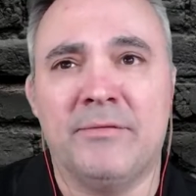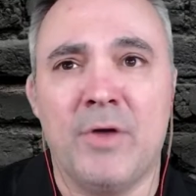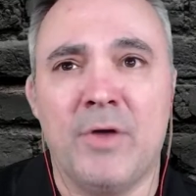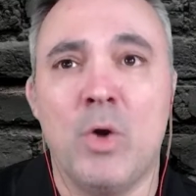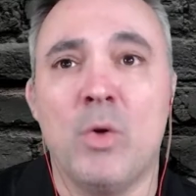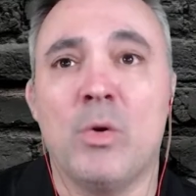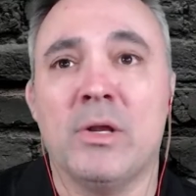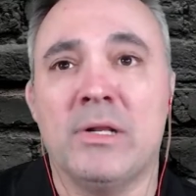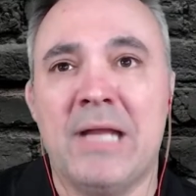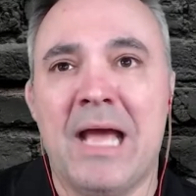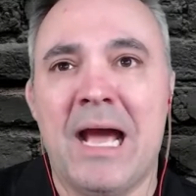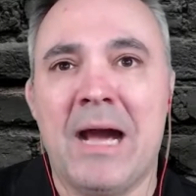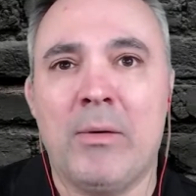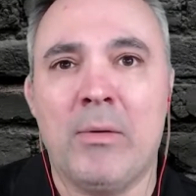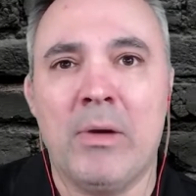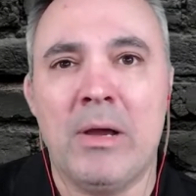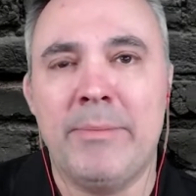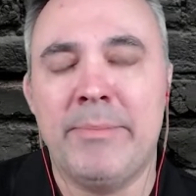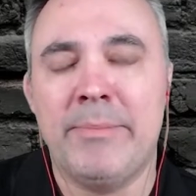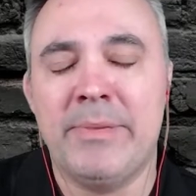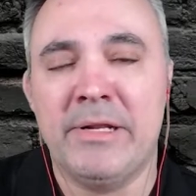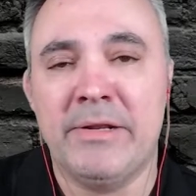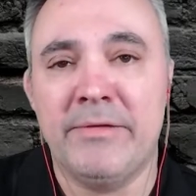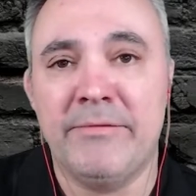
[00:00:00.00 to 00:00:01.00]
of Okinawa
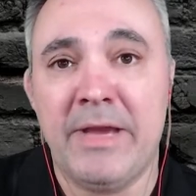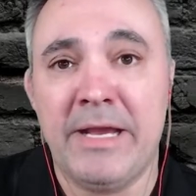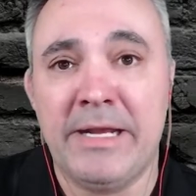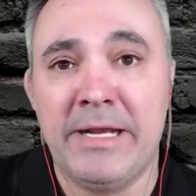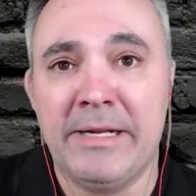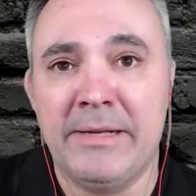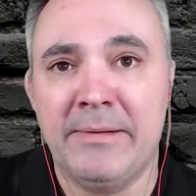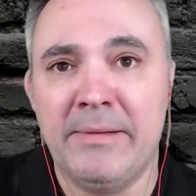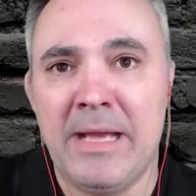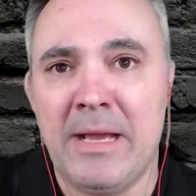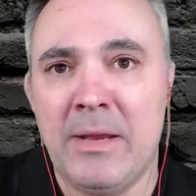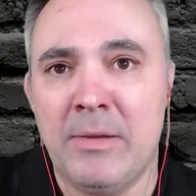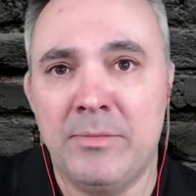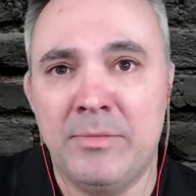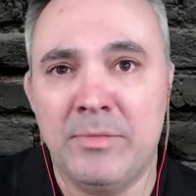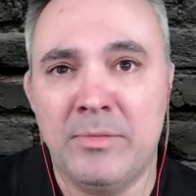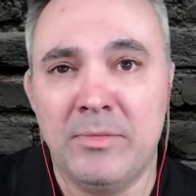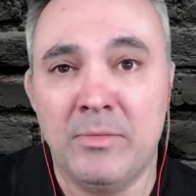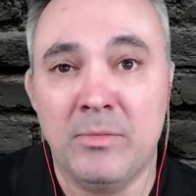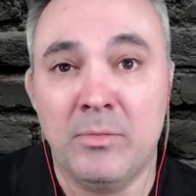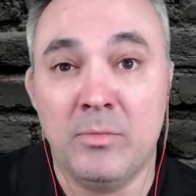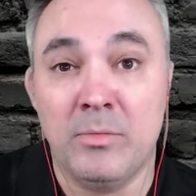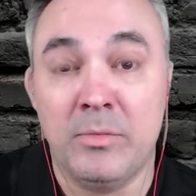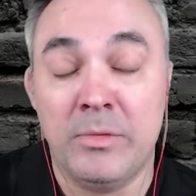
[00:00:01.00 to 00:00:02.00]
had been invaded, and
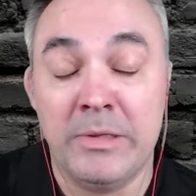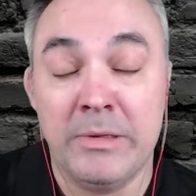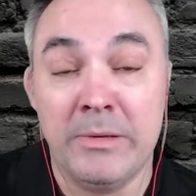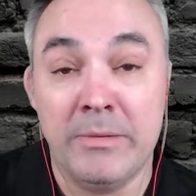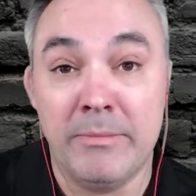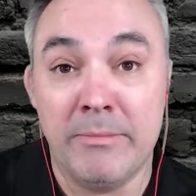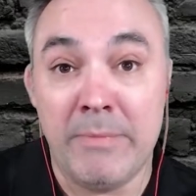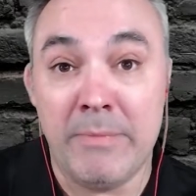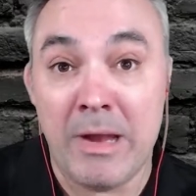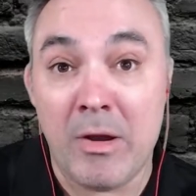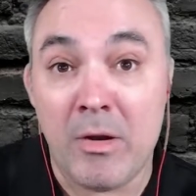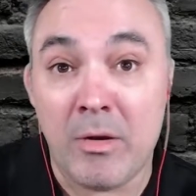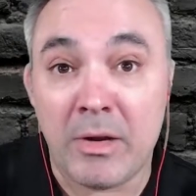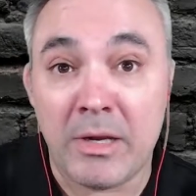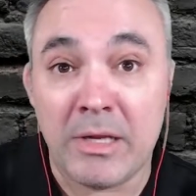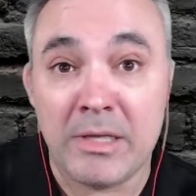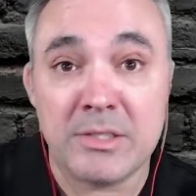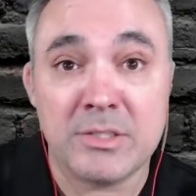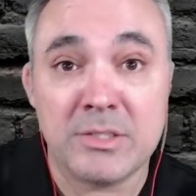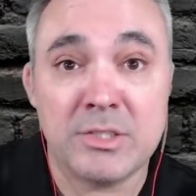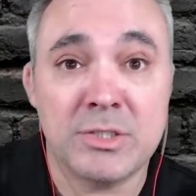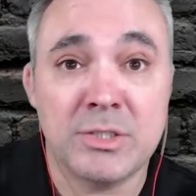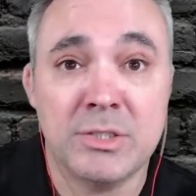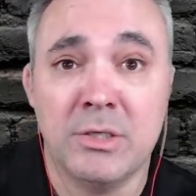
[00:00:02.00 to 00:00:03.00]
the
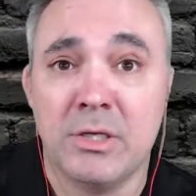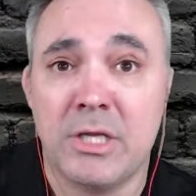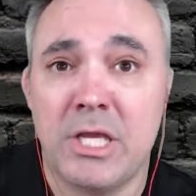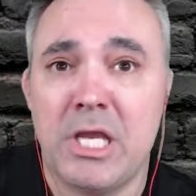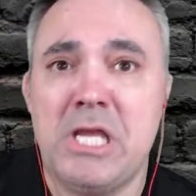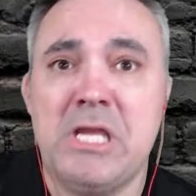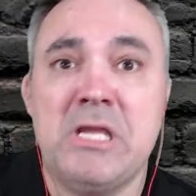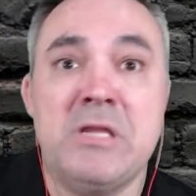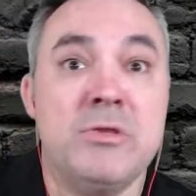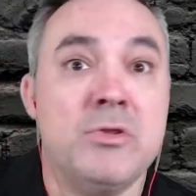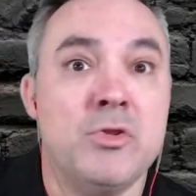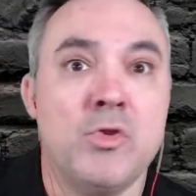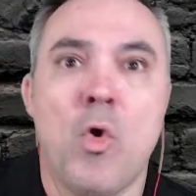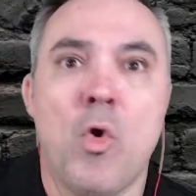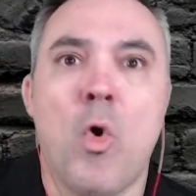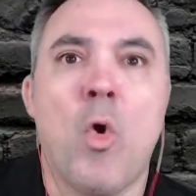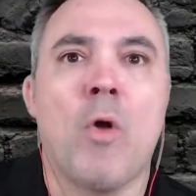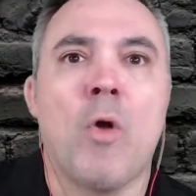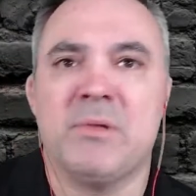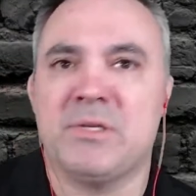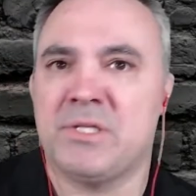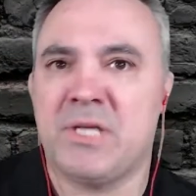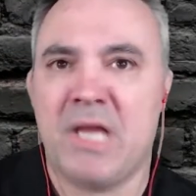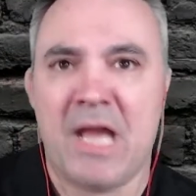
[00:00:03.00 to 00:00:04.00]
Americans took
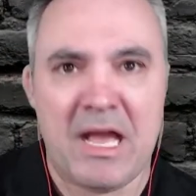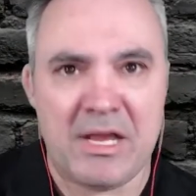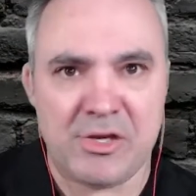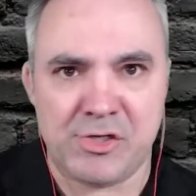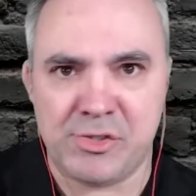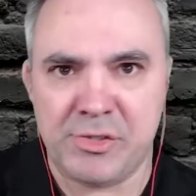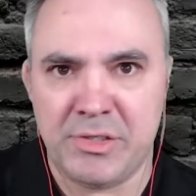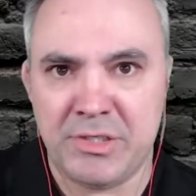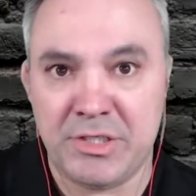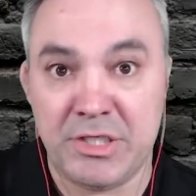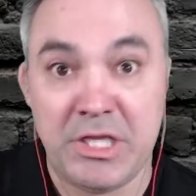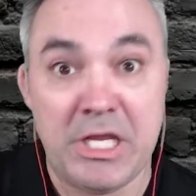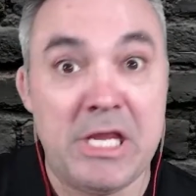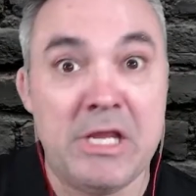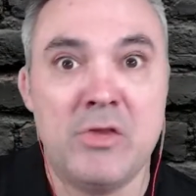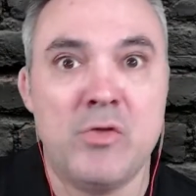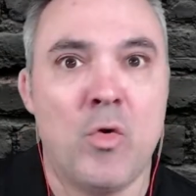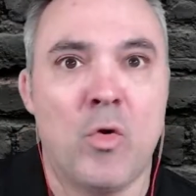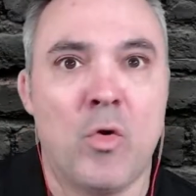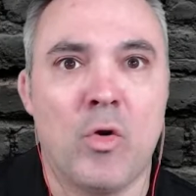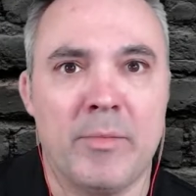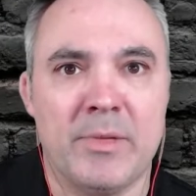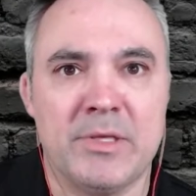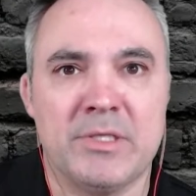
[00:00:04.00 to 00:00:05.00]
enormous casualties.
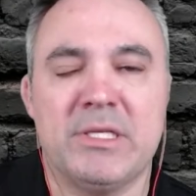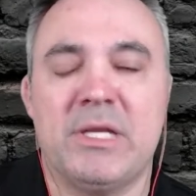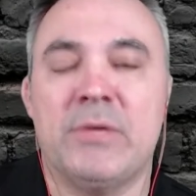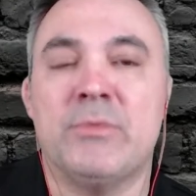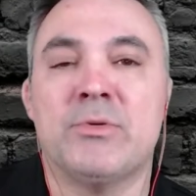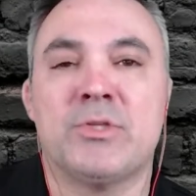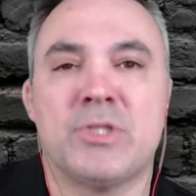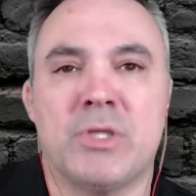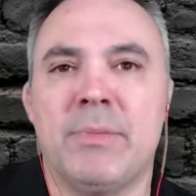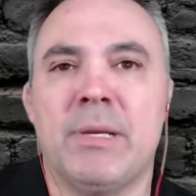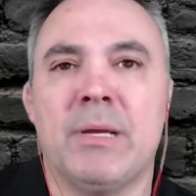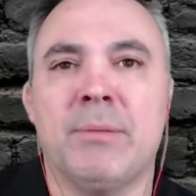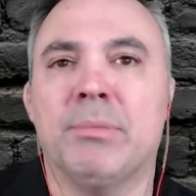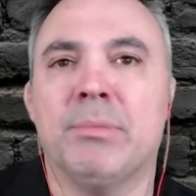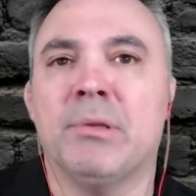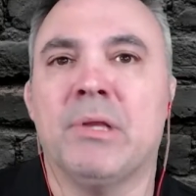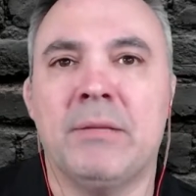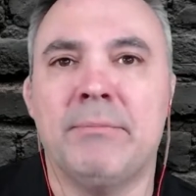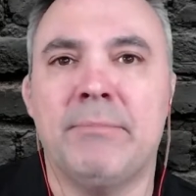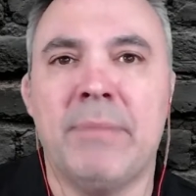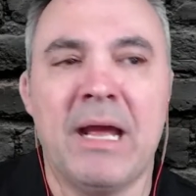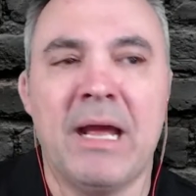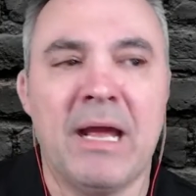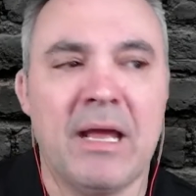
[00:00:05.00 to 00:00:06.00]
Enormous. It was going to be a
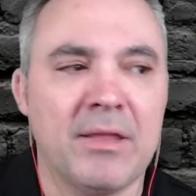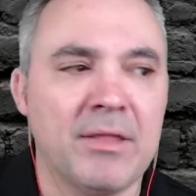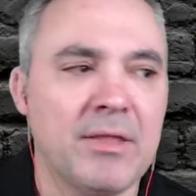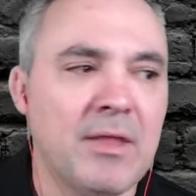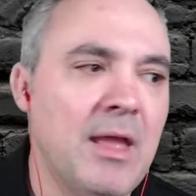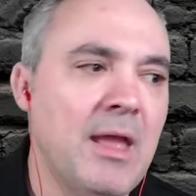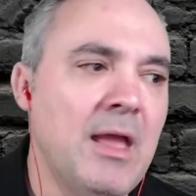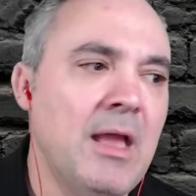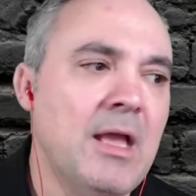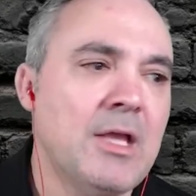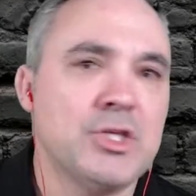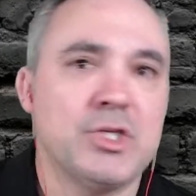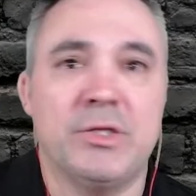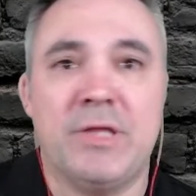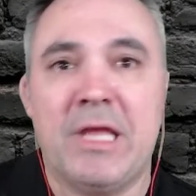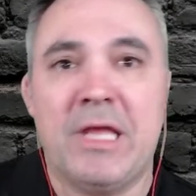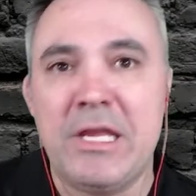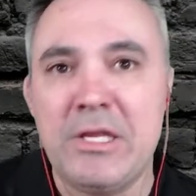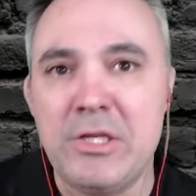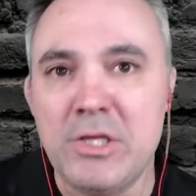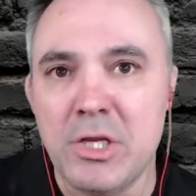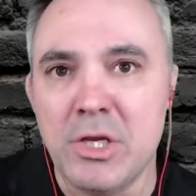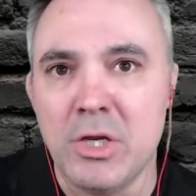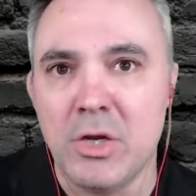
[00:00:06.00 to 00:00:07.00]
bloodbath. So
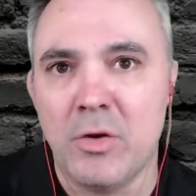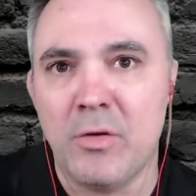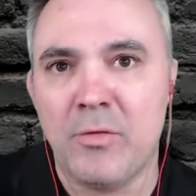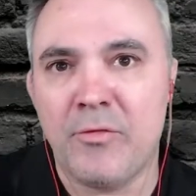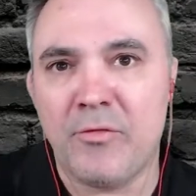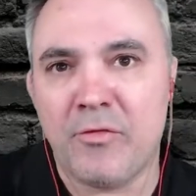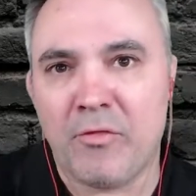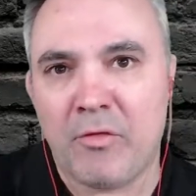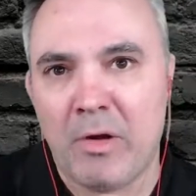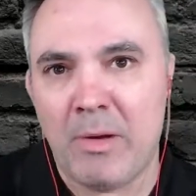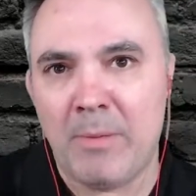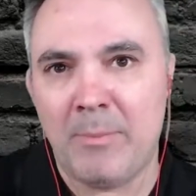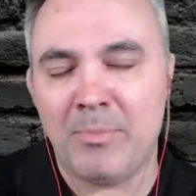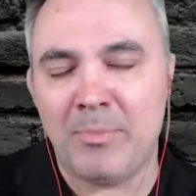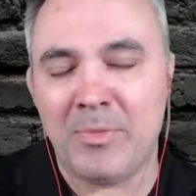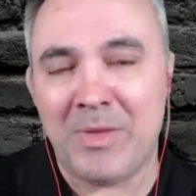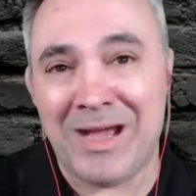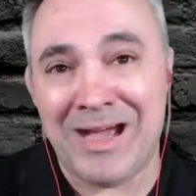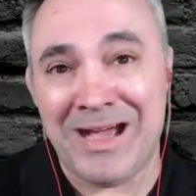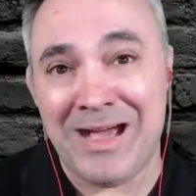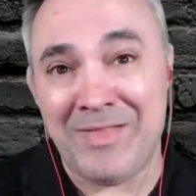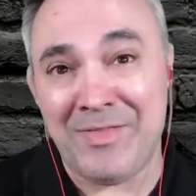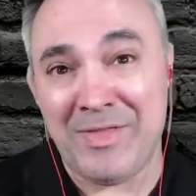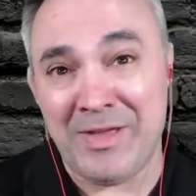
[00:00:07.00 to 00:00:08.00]
they knew from
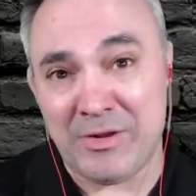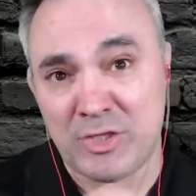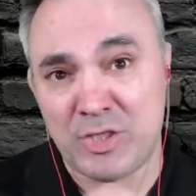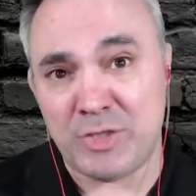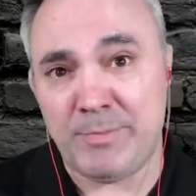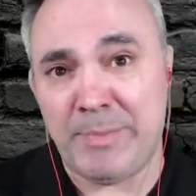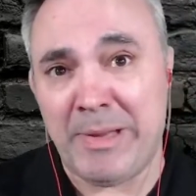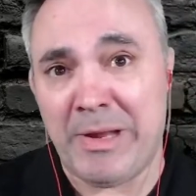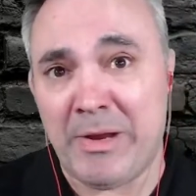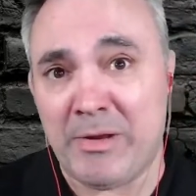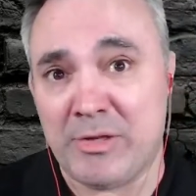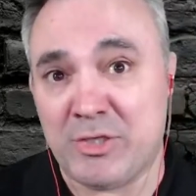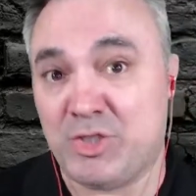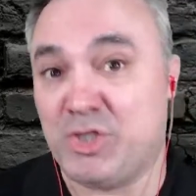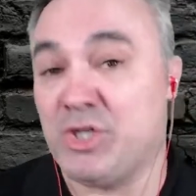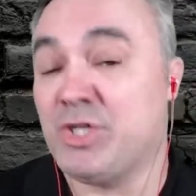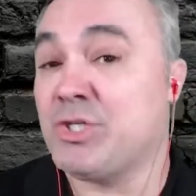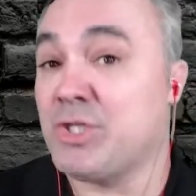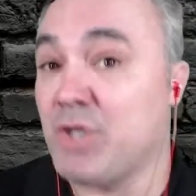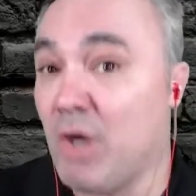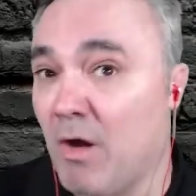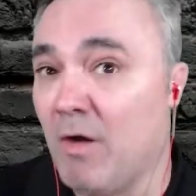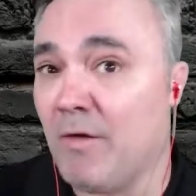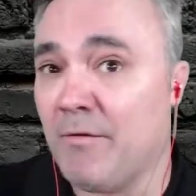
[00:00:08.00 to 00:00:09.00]
their experience
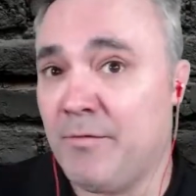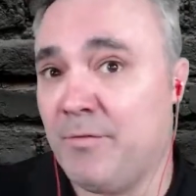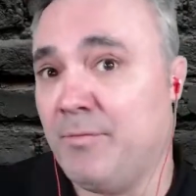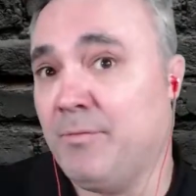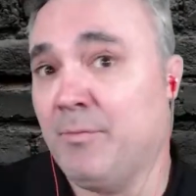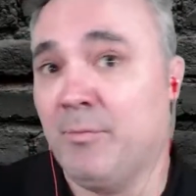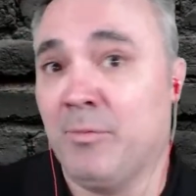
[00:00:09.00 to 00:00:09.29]
just off